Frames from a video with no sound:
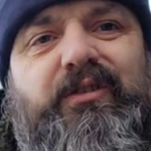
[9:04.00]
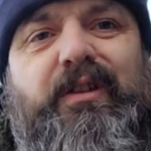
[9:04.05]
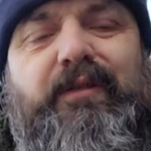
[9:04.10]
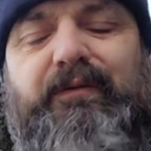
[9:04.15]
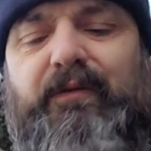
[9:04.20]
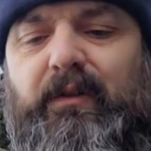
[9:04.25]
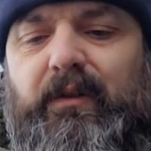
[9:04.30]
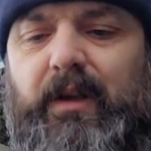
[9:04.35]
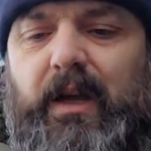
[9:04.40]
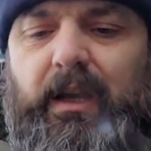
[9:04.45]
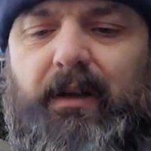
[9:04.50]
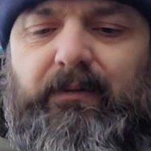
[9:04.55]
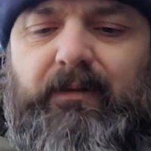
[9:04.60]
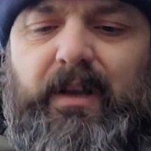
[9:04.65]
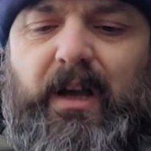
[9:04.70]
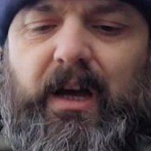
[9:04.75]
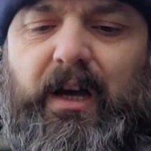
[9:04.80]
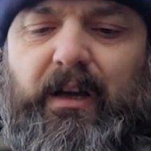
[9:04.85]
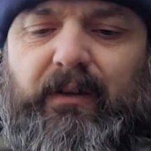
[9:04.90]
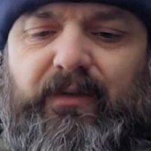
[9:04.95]
different
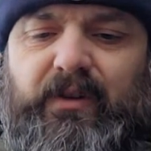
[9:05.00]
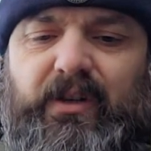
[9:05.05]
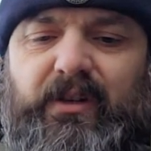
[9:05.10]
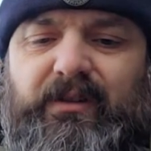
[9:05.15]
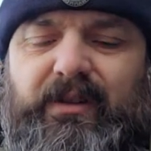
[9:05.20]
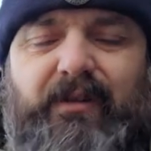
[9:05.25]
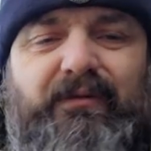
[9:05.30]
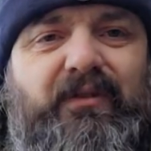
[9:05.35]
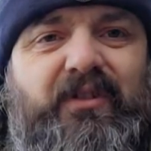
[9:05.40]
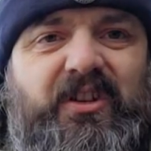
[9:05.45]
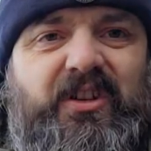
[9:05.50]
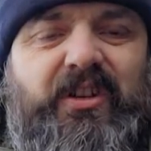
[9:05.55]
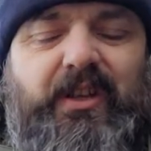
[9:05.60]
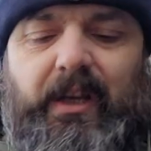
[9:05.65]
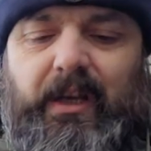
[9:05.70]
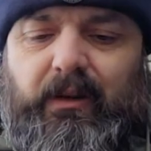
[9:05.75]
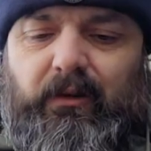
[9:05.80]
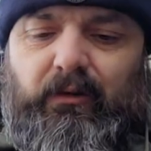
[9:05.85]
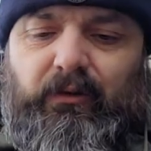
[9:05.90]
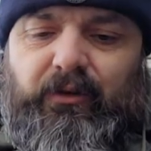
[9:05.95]
knives, different
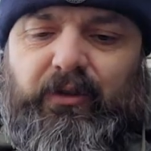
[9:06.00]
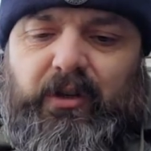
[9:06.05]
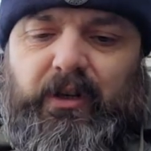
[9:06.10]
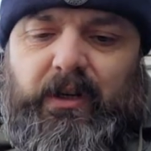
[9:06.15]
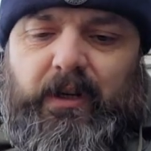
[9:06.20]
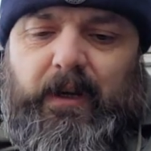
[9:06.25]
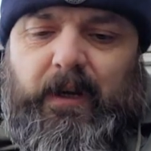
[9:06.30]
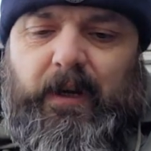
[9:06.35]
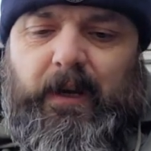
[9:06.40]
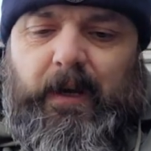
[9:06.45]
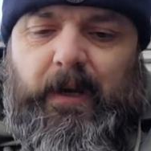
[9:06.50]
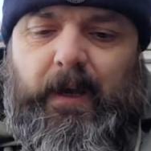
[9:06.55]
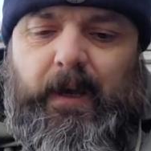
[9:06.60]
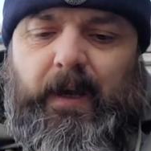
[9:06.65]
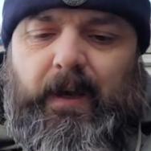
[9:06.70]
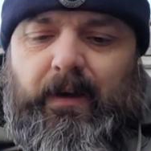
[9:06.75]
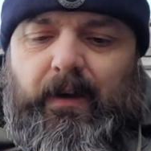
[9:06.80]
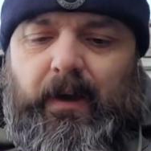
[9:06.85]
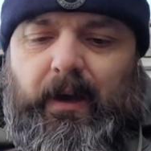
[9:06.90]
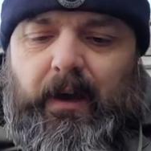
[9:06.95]
steels.
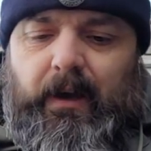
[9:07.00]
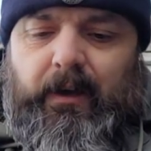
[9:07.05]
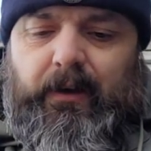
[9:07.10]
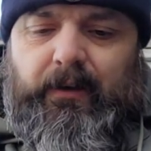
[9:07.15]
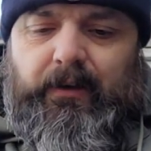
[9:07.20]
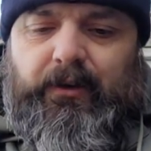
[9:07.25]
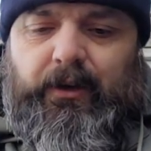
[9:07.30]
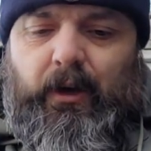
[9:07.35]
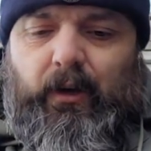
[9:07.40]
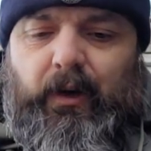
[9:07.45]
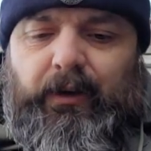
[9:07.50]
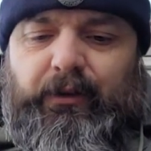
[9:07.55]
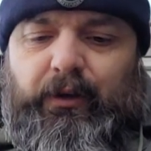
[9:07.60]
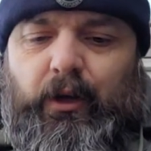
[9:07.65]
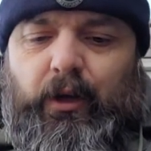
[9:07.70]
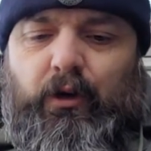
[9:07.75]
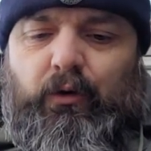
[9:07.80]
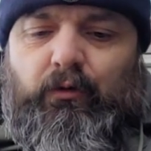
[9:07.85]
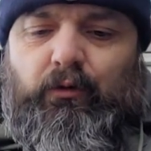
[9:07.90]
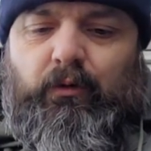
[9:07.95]
So I
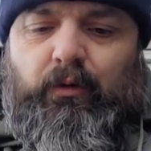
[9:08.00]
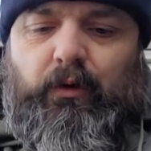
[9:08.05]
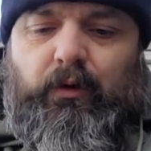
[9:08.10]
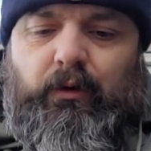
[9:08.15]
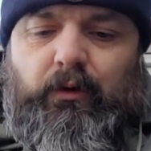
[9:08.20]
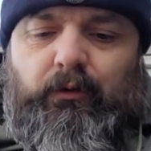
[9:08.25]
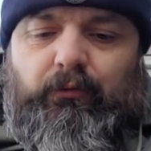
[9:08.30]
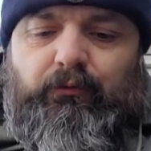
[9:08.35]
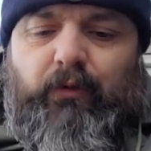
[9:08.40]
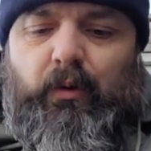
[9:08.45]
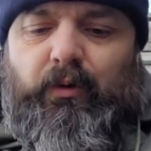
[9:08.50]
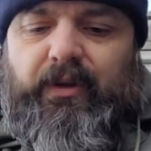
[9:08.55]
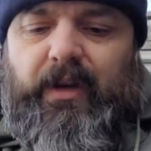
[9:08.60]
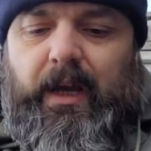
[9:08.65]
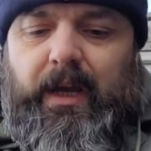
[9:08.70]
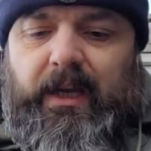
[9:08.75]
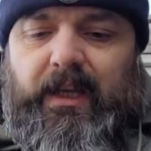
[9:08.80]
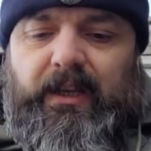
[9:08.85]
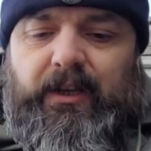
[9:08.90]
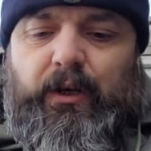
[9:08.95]
do
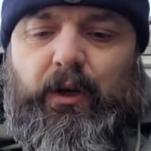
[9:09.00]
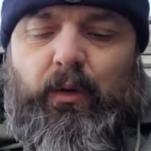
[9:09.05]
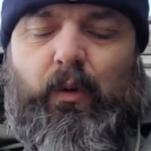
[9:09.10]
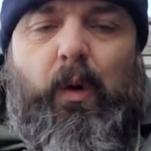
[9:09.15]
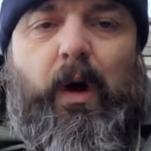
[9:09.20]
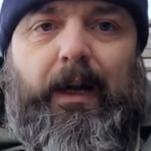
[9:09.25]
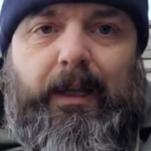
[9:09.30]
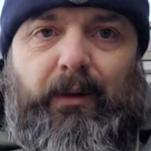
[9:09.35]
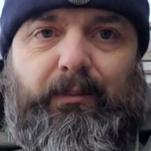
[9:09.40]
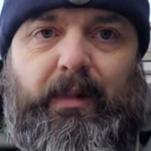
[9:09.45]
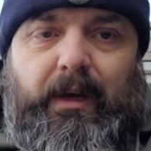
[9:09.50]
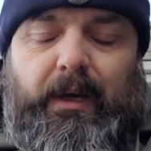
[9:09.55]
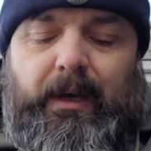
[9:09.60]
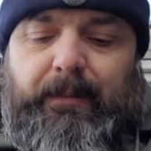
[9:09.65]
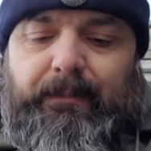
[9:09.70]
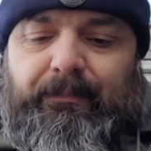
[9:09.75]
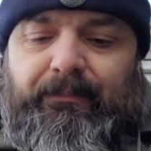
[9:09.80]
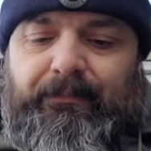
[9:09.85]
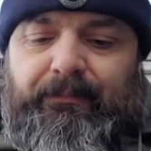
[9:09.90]
rotate quite a bit